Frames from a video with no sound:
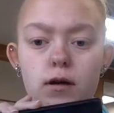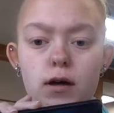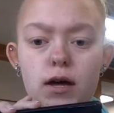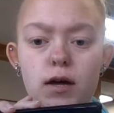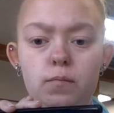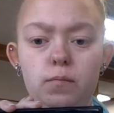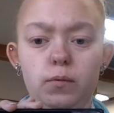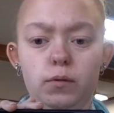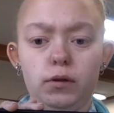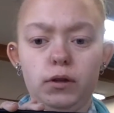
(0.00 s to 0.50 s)

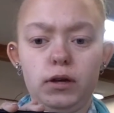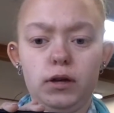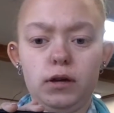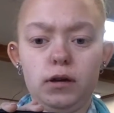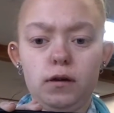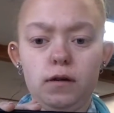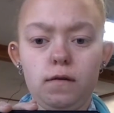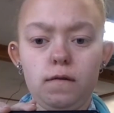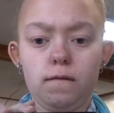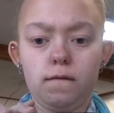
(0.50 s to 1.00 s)
I
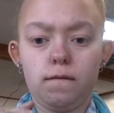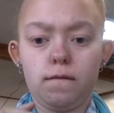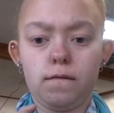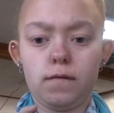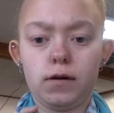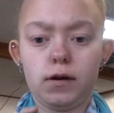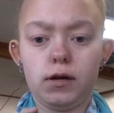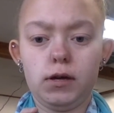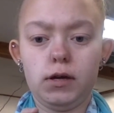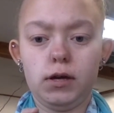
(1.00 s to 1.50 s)
believe.
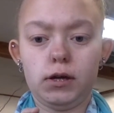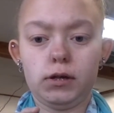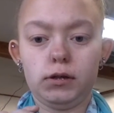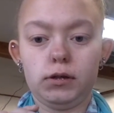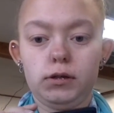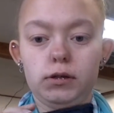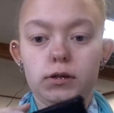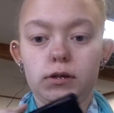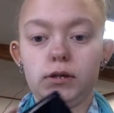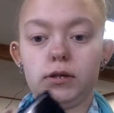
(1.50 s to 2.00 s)

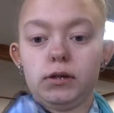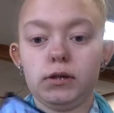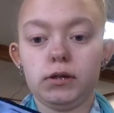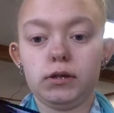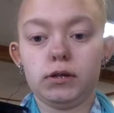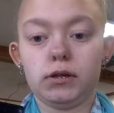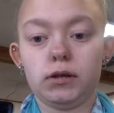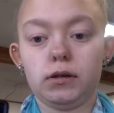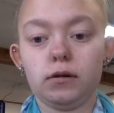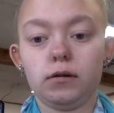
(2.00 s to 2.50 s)
Yes, this
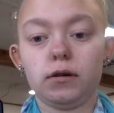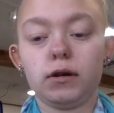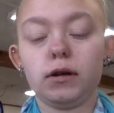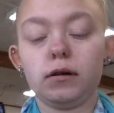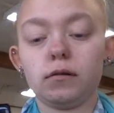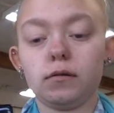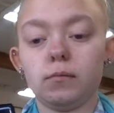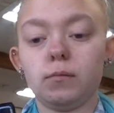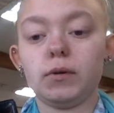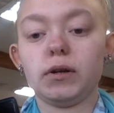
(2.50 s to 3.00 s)
is a
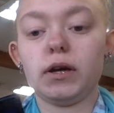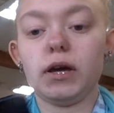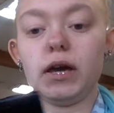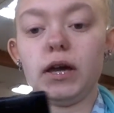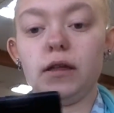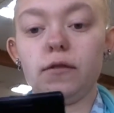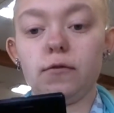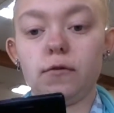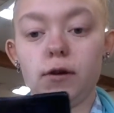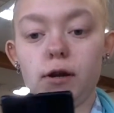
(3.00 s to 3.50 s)
Nokia Lumina
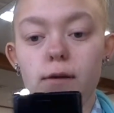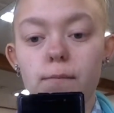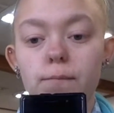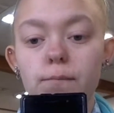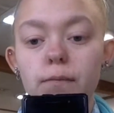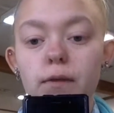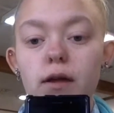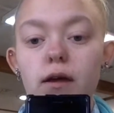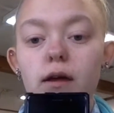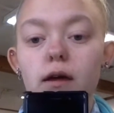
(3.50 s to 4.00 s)
830.
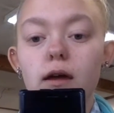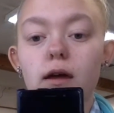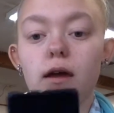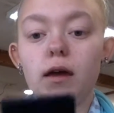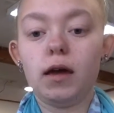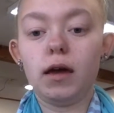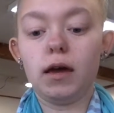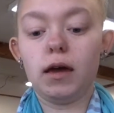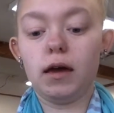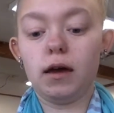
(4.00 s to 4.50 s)

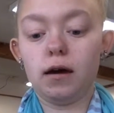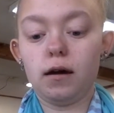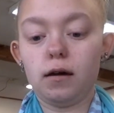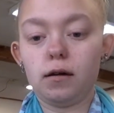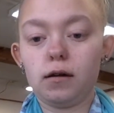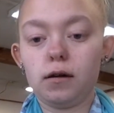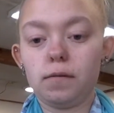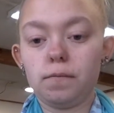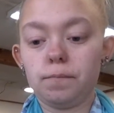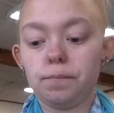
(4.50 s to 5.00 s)

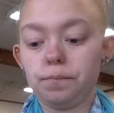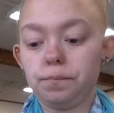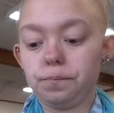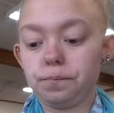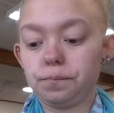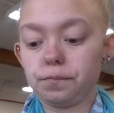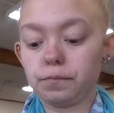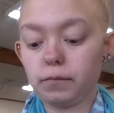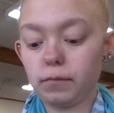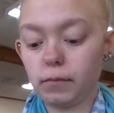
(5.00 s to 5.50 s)
And
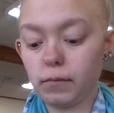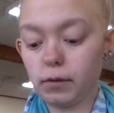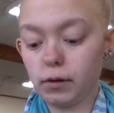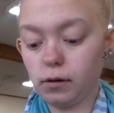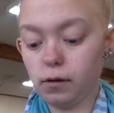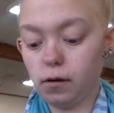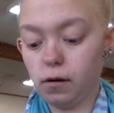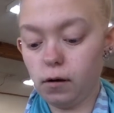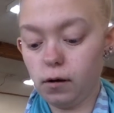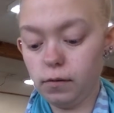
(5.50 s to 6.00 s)

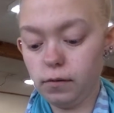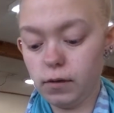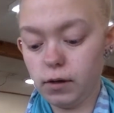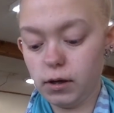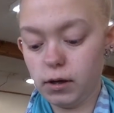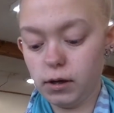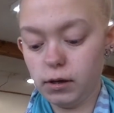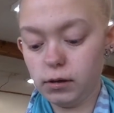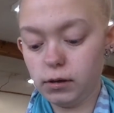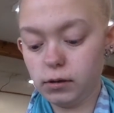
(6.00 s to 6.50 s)
on
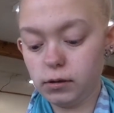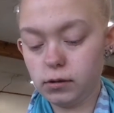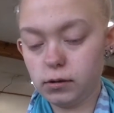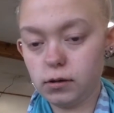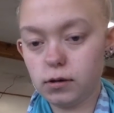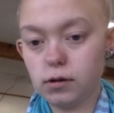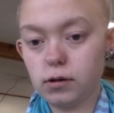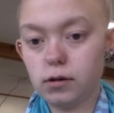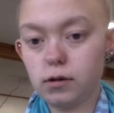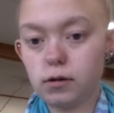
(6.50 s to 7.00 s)

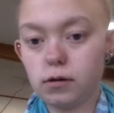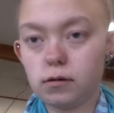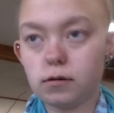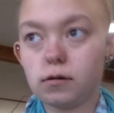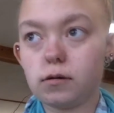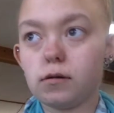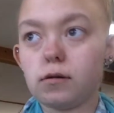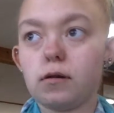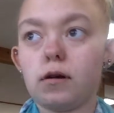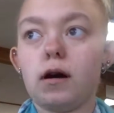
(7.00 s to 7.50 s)
this,
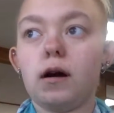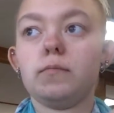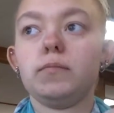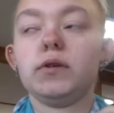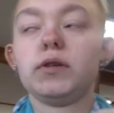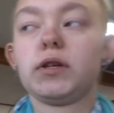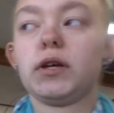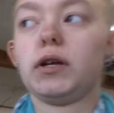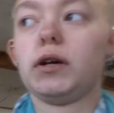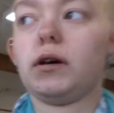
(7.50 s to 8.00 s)
I'm
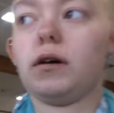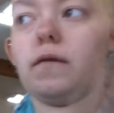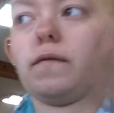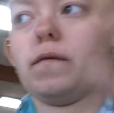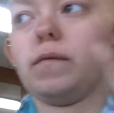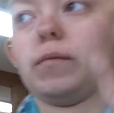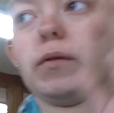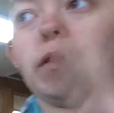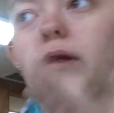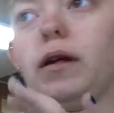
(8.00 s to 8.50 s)
just going to go
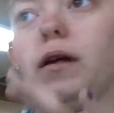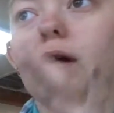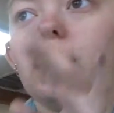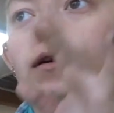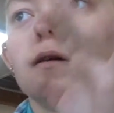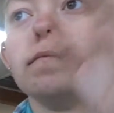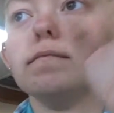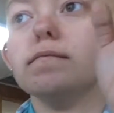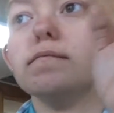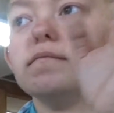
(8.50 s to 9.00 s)
from the
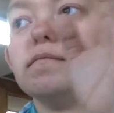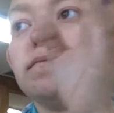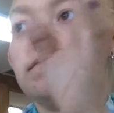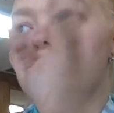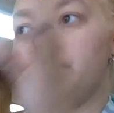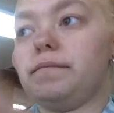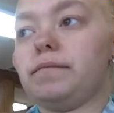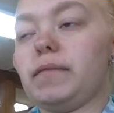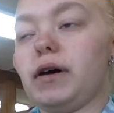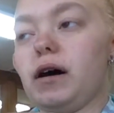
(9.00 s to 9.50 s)

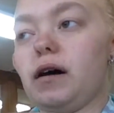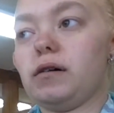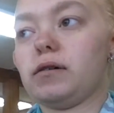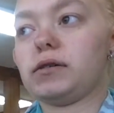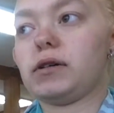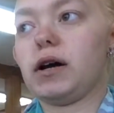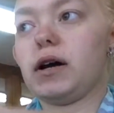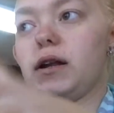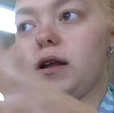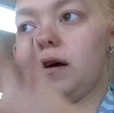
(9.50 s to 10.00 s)

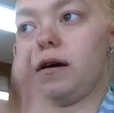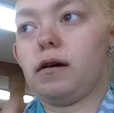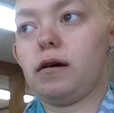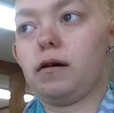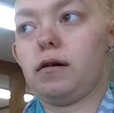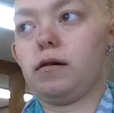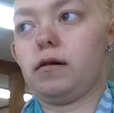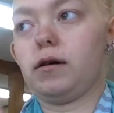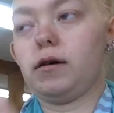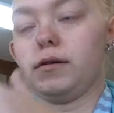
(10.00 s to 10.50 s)
outside
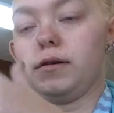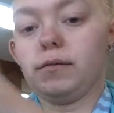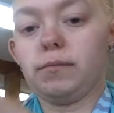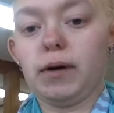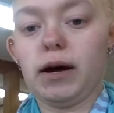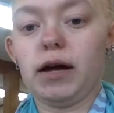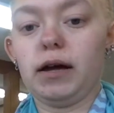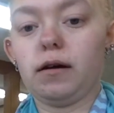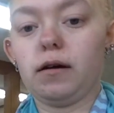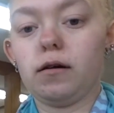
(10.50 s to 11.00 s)
onto
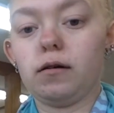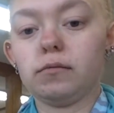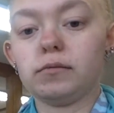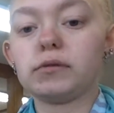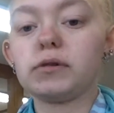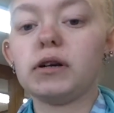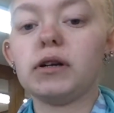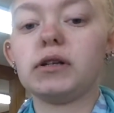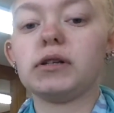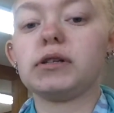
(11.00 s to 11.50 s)
my home
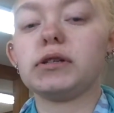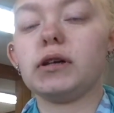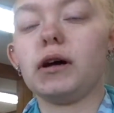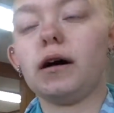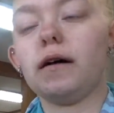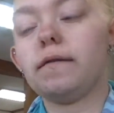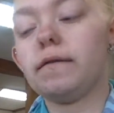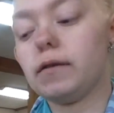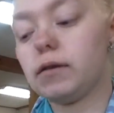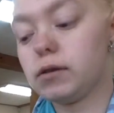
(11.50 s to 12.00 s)
screen and
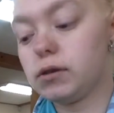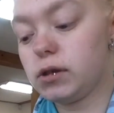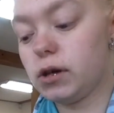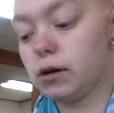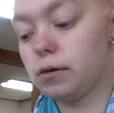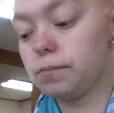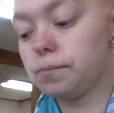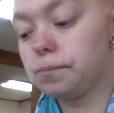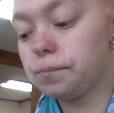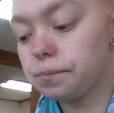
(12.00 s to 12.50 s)
stuff.
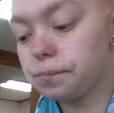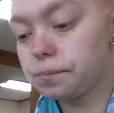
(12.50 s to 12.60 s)
So,